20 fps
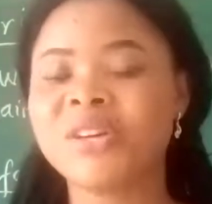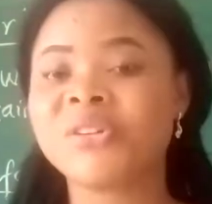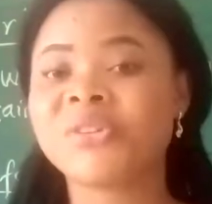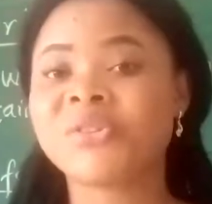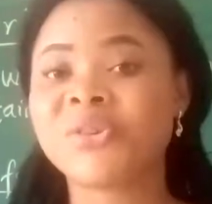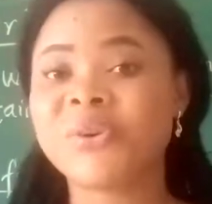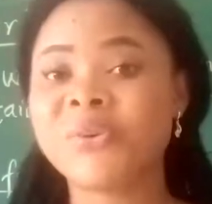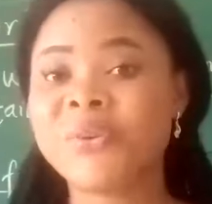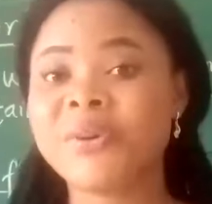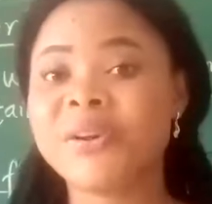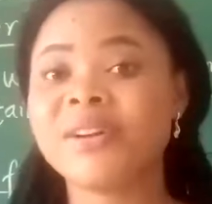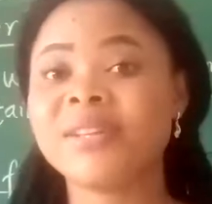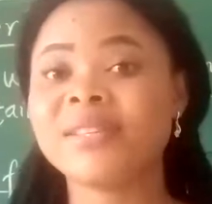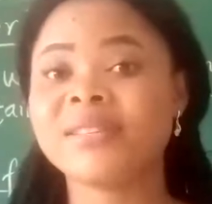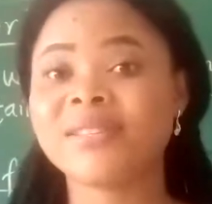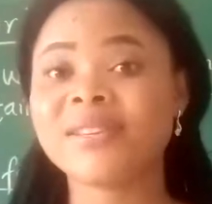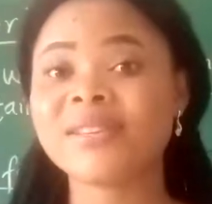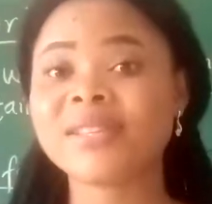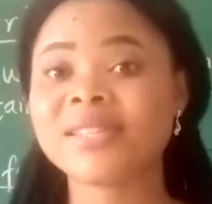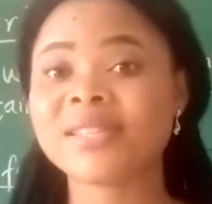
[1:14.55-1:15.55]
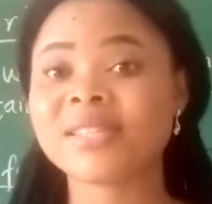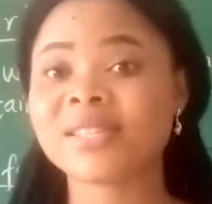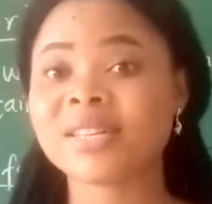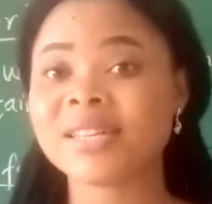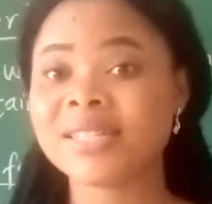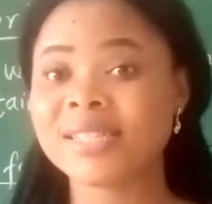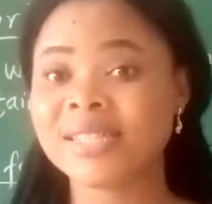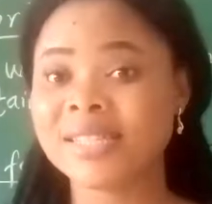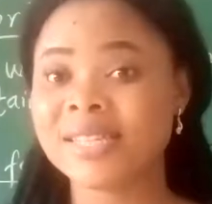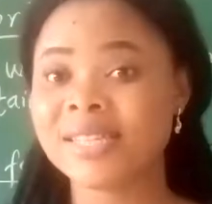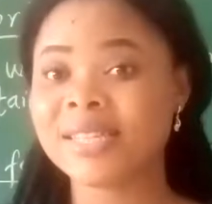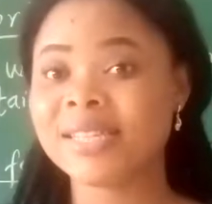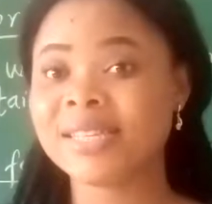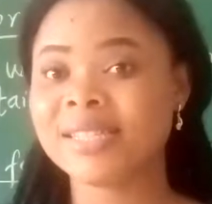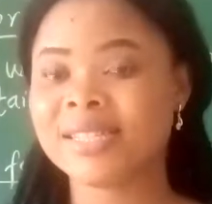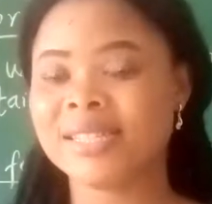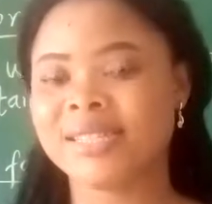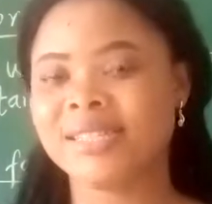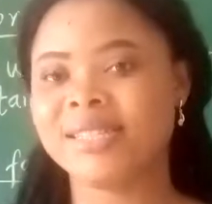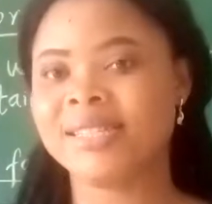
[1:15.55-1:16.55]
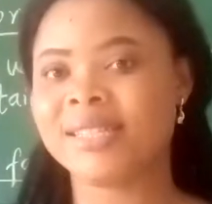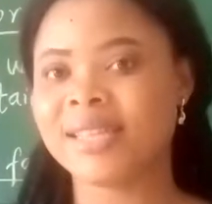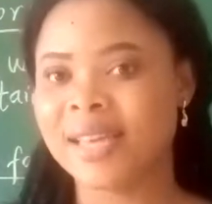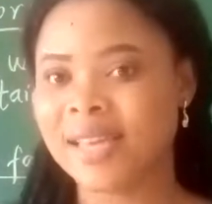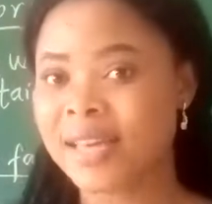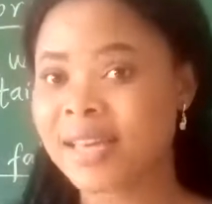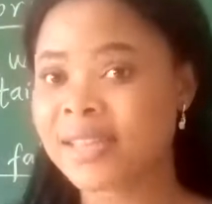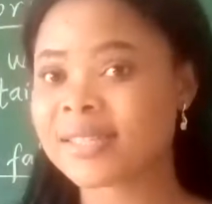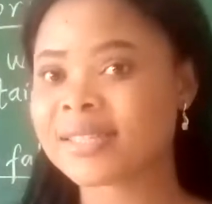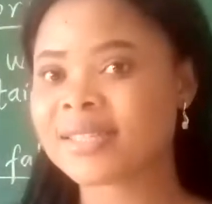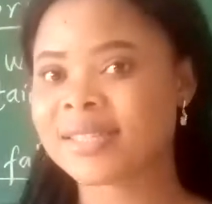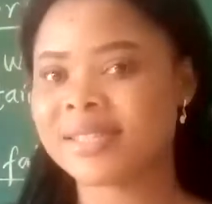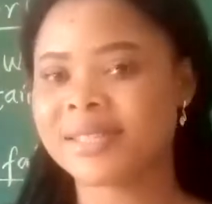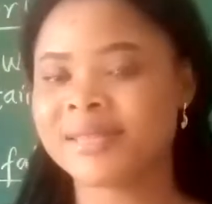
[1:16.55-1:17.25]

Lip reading: So we also studied that